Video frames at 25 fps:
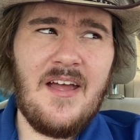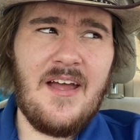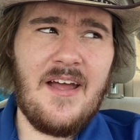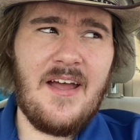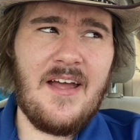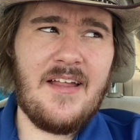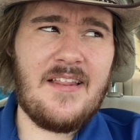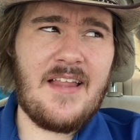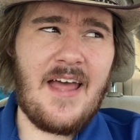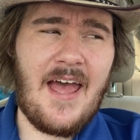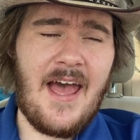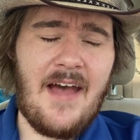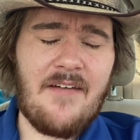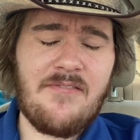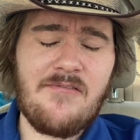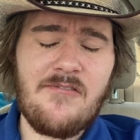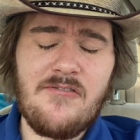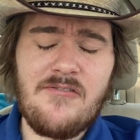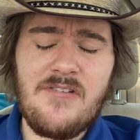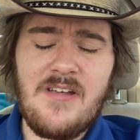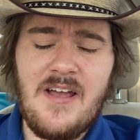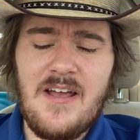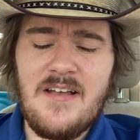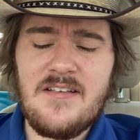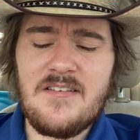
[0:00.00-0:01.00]
And the
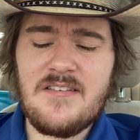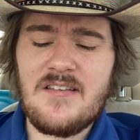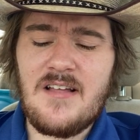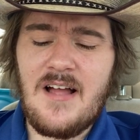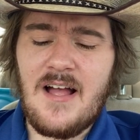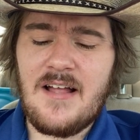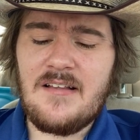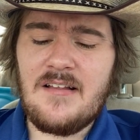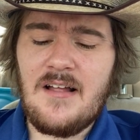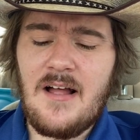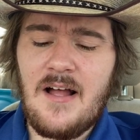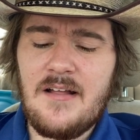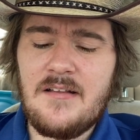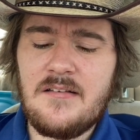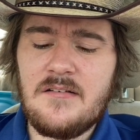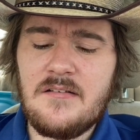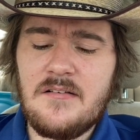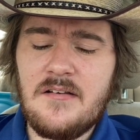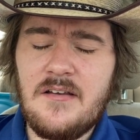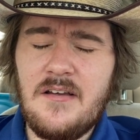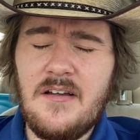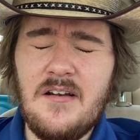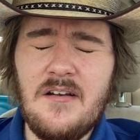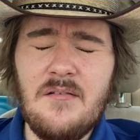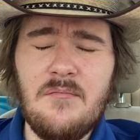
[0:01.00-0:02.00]
aftertaste, I, I
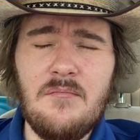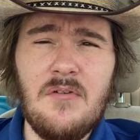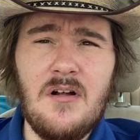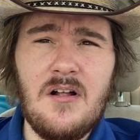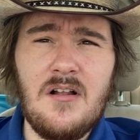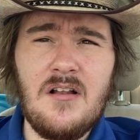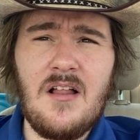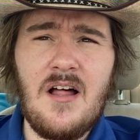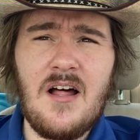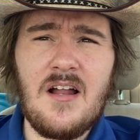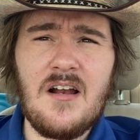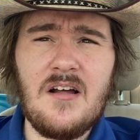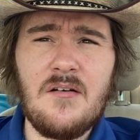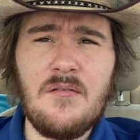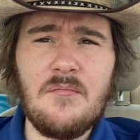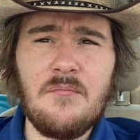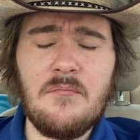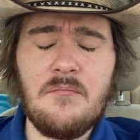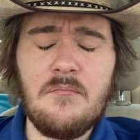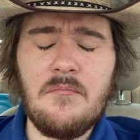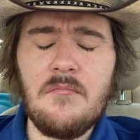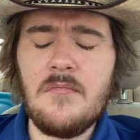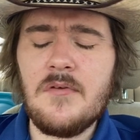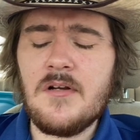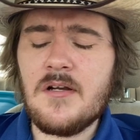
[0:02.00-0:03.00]
get a, a lot of
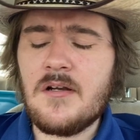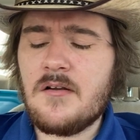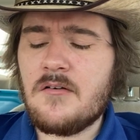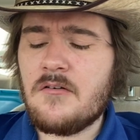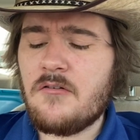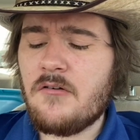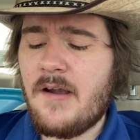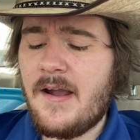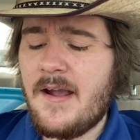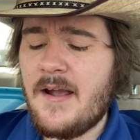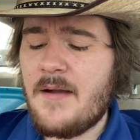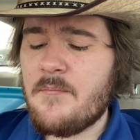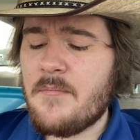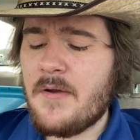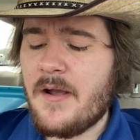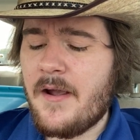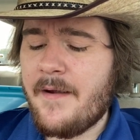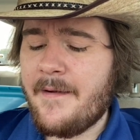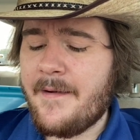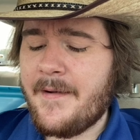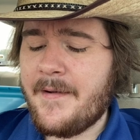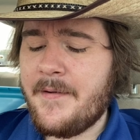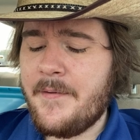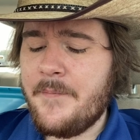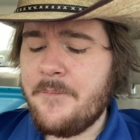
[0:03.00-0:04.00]

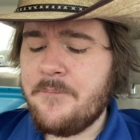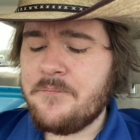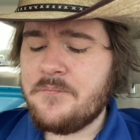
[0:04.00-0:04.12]
cranberry.